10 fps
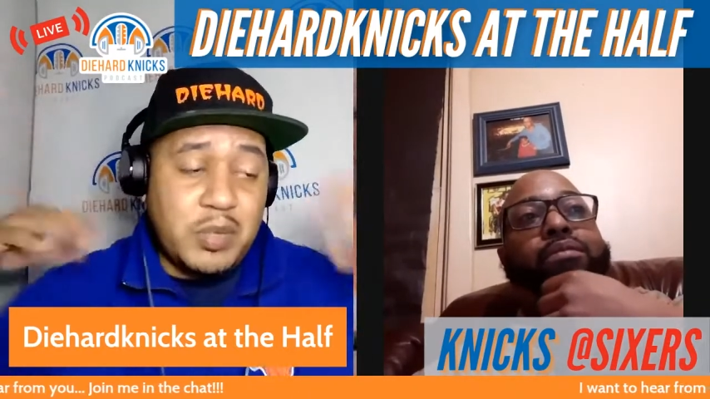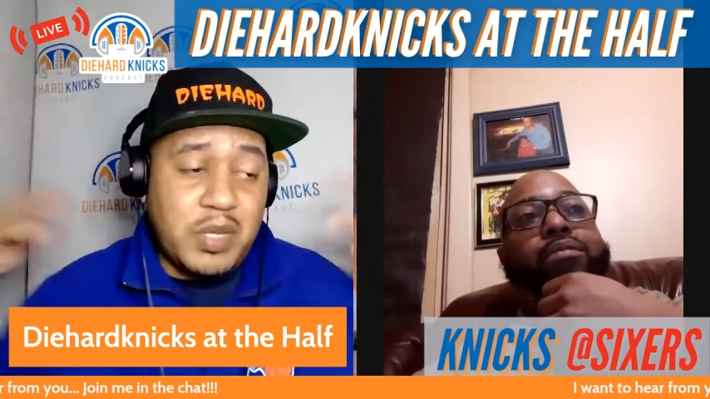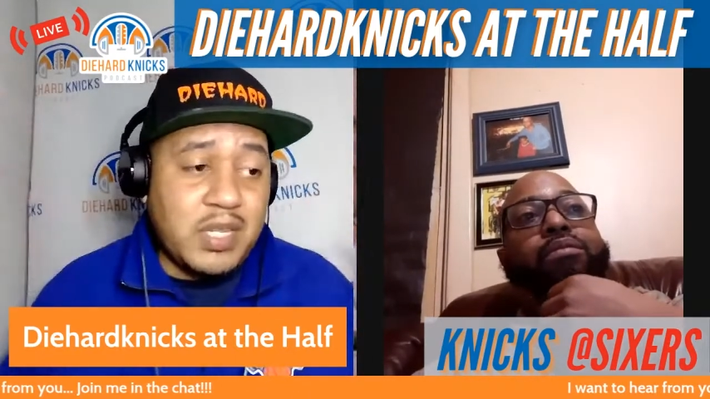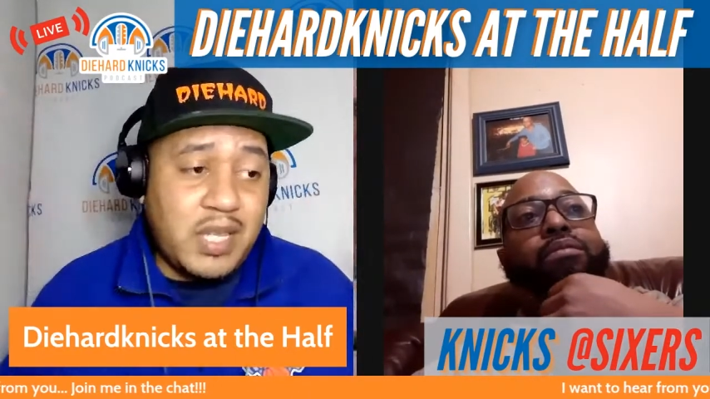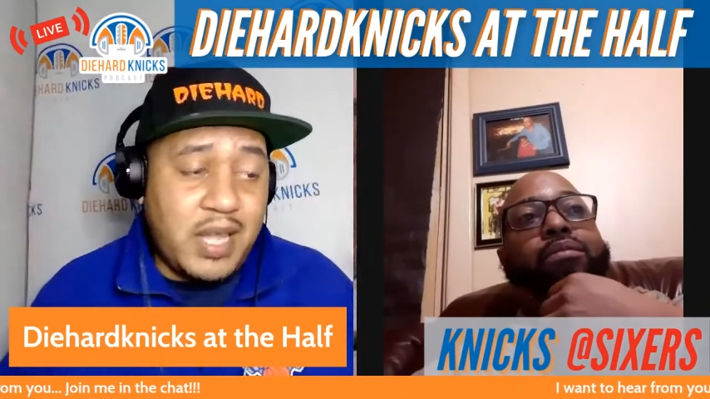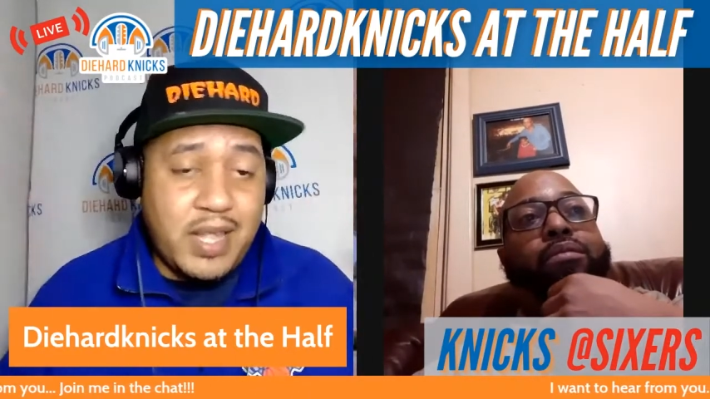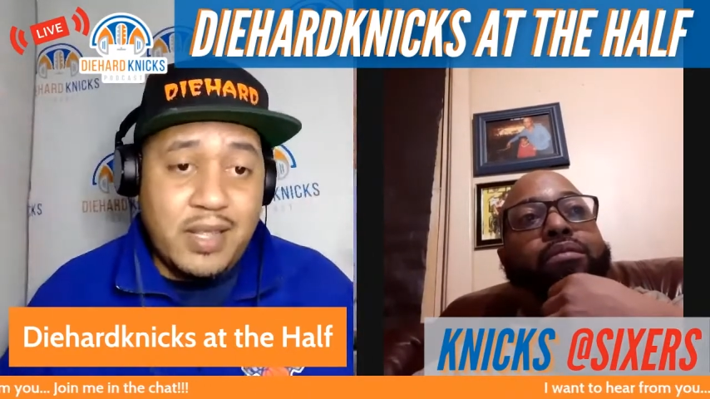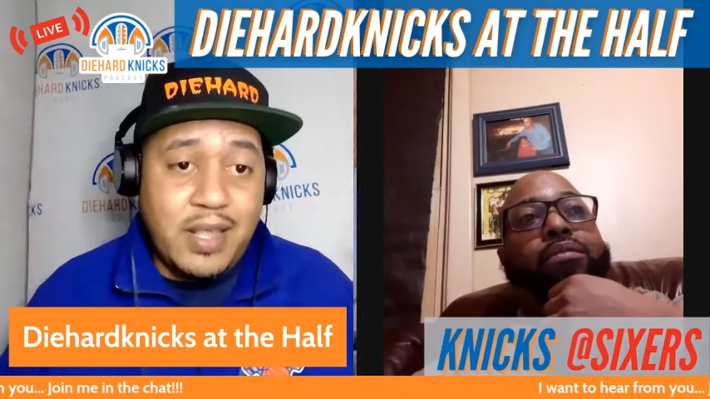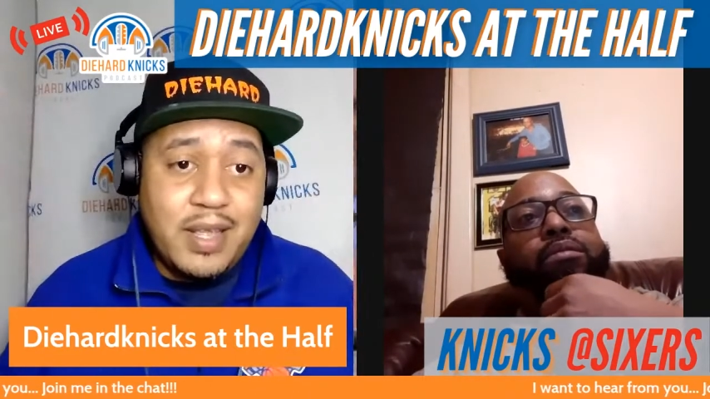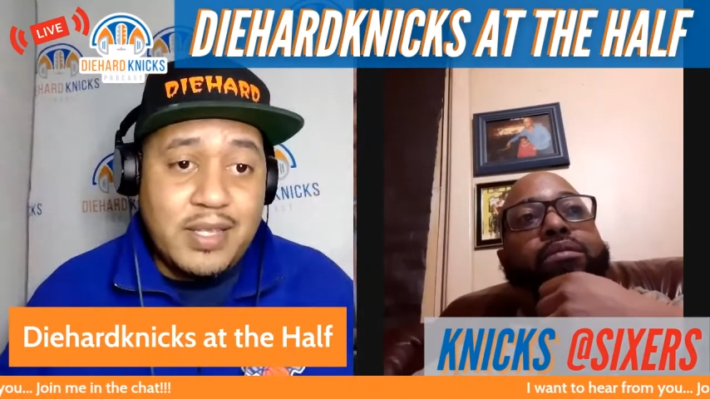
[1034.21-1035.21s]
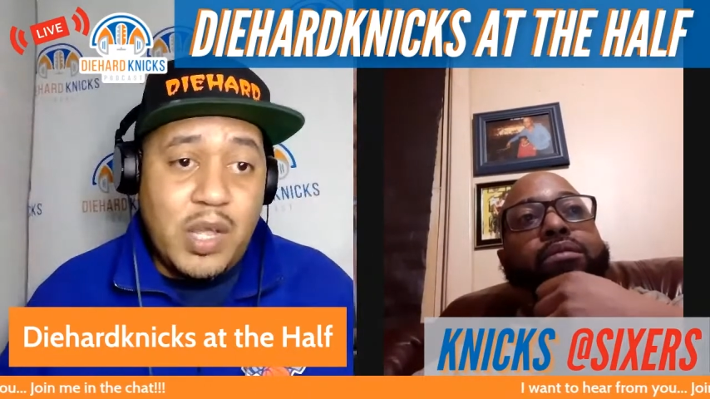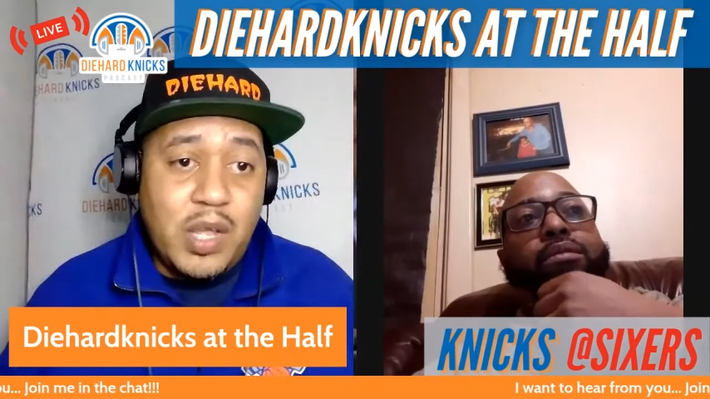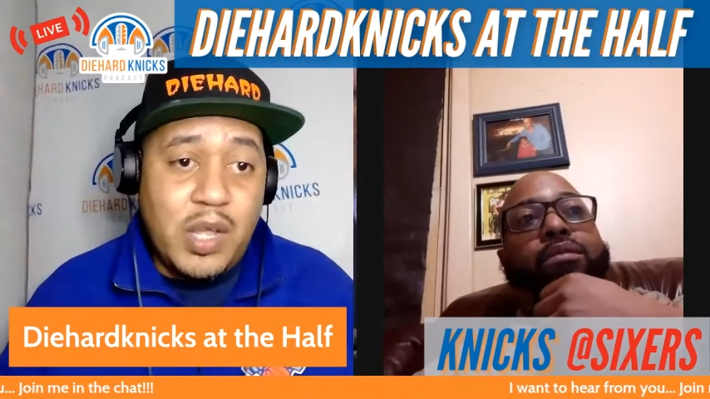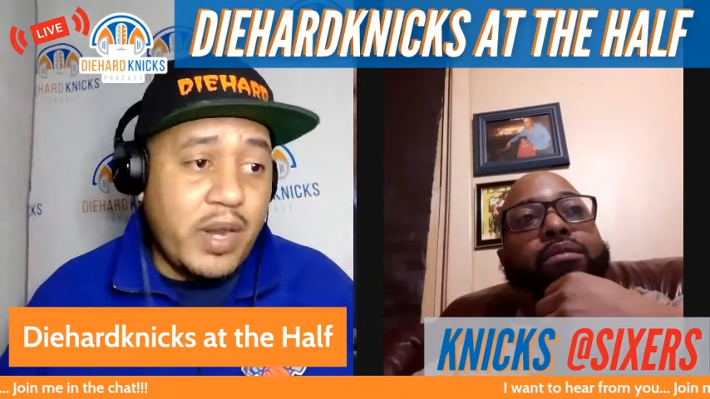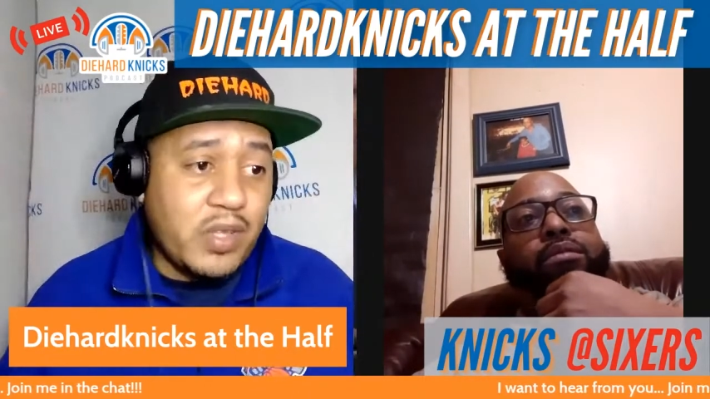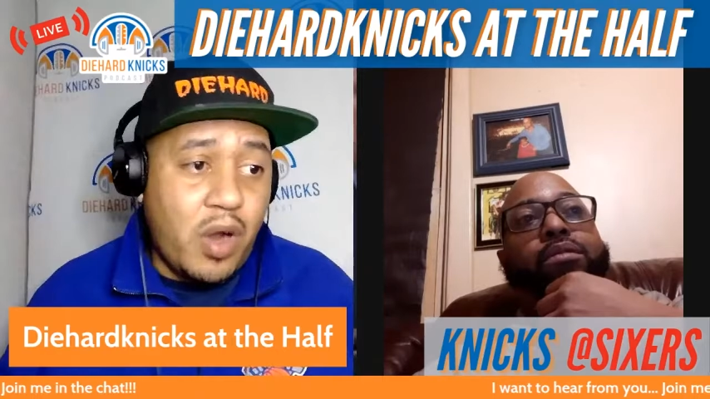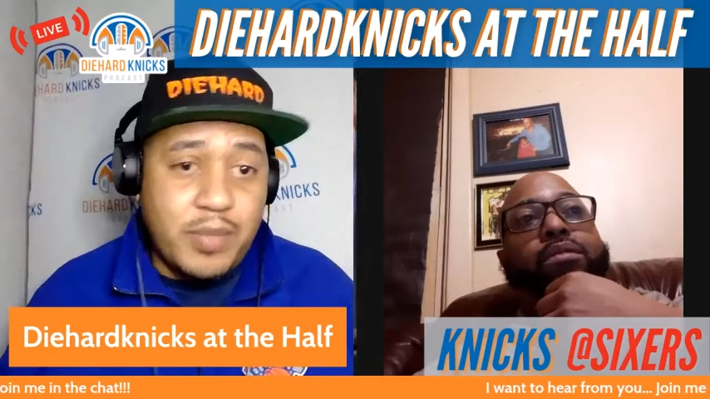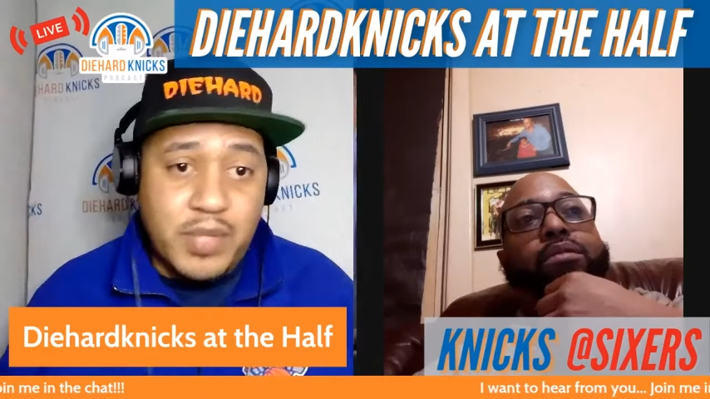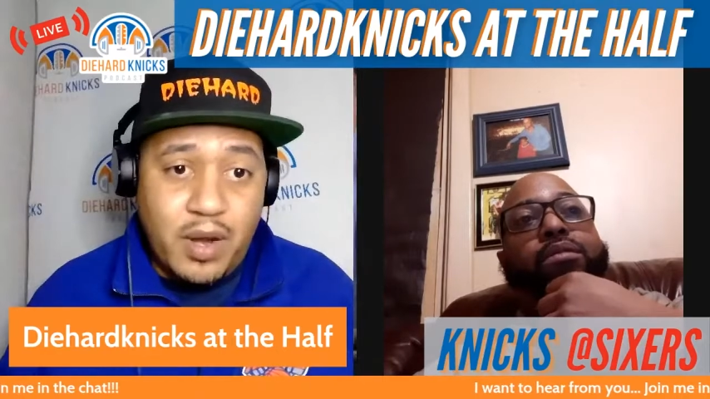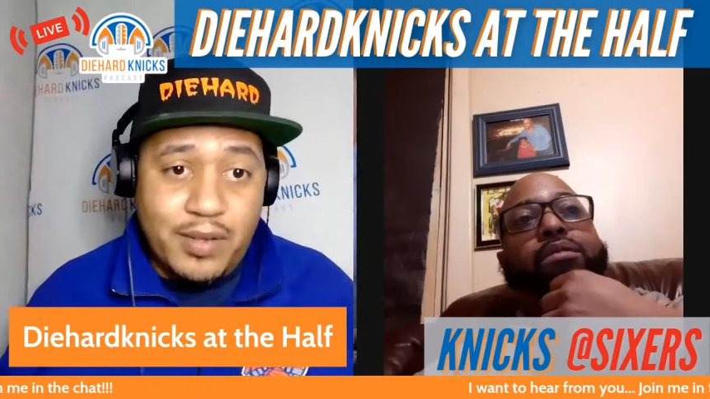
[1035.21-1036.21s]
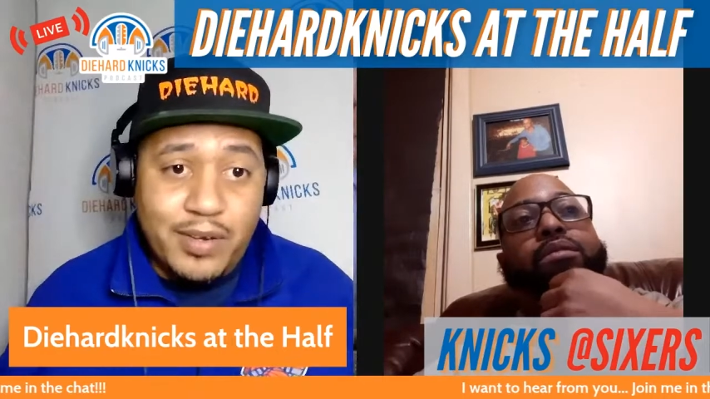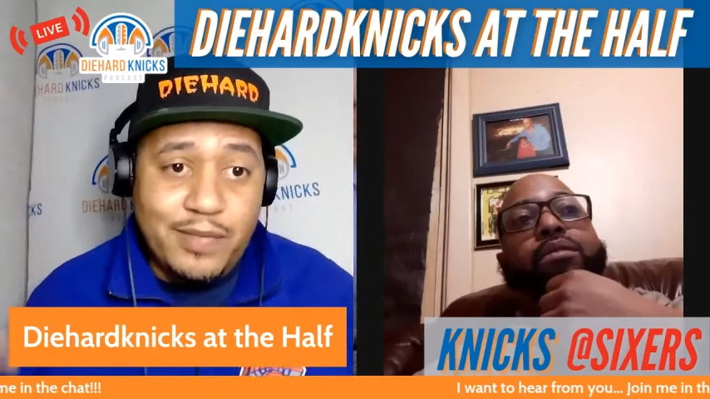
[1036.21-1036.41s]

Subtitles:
because he can't tell where his arms are.